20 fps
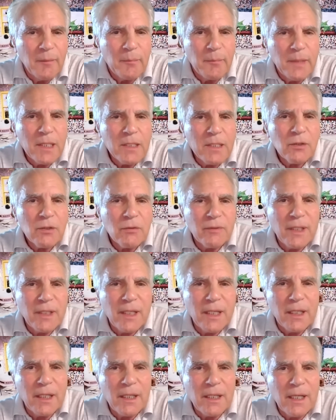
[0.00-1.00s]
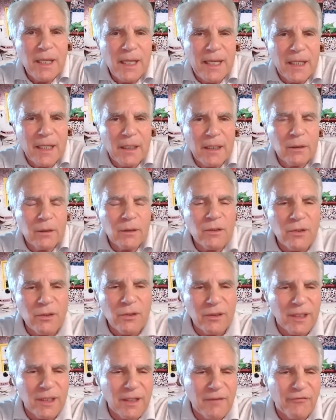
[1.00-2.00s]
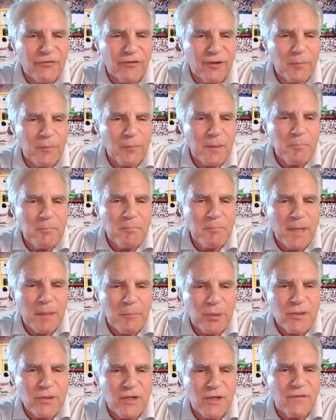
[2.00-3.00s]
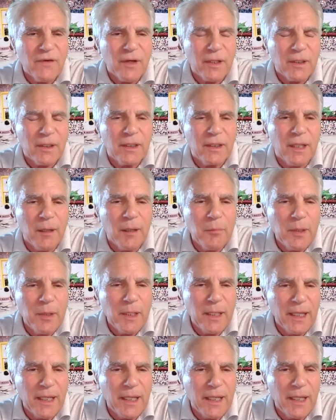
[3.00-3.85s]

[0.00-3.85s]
mentoring and learning from the members of our club